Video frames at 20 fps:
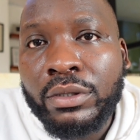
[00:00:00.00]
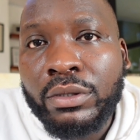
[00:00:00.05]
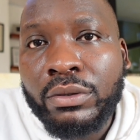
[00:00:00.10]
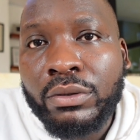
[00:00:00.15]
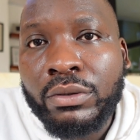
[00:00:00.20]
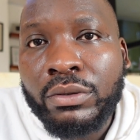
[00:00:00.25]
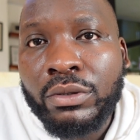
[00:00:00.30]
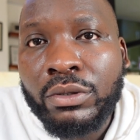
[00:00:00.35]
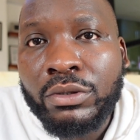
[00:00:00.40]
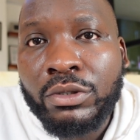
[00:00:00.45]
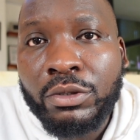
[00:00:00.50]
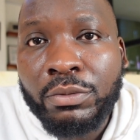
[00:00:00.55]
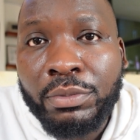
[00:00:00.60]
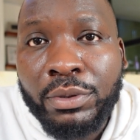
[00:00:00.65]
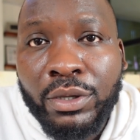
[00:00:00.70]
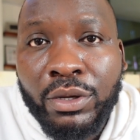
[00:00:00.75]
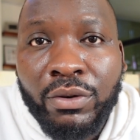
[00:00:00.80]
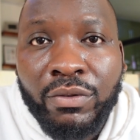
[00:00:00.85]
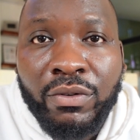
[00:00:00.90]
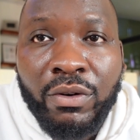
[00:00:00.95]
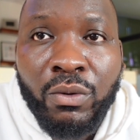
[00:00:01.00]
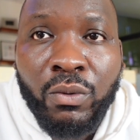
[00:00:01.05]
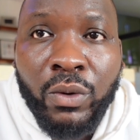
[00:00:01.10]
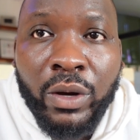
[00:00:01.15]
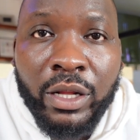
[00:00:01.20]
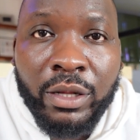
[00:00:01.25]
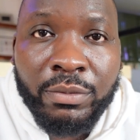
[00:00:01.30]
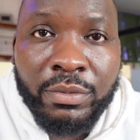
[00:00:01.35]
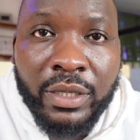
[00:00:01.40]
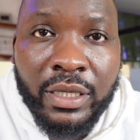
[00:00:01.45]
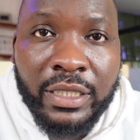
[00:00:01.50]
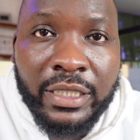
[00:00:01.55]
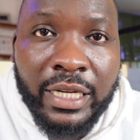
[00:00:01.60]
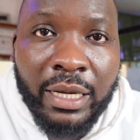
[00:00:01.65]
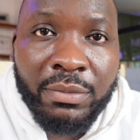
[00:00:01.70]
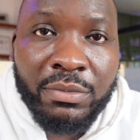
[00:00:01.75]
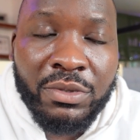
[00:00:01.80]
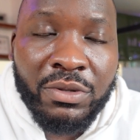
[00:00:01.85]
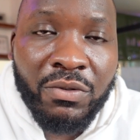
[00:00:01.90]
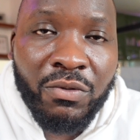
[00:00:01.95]
not to be overwhelmed in
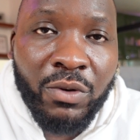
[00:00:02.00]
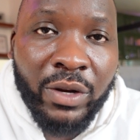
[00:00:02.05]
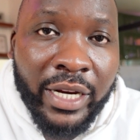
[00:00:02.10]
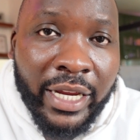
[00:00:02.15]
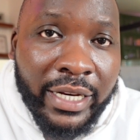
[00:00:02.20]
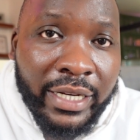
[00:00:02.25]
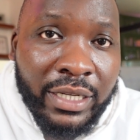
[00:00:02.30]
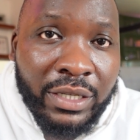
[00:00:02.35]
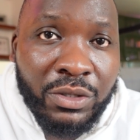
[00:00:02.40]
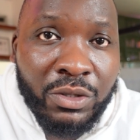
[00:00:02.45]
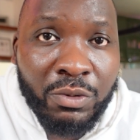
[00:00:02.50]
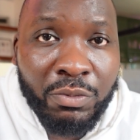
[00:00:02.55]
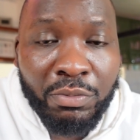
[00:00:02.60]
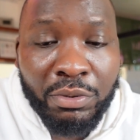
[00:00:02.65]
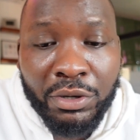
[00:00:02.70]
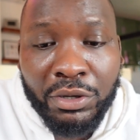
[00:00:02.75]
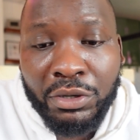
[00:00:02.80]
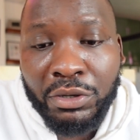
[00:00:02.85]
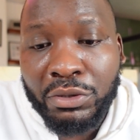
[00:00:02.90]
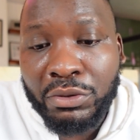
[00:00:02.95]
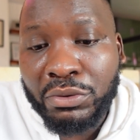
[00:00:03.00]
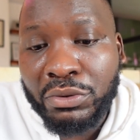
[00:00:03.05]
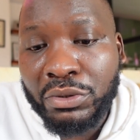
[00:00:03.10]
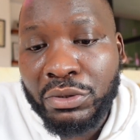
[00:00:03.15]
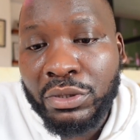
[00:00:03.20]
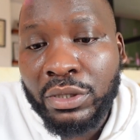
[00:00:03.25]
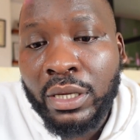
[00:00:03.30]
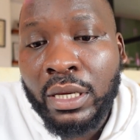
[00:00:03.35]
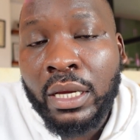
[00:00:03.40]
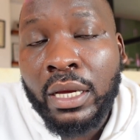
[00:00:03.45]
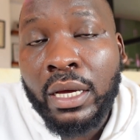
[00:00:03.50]
terms of what I need to produce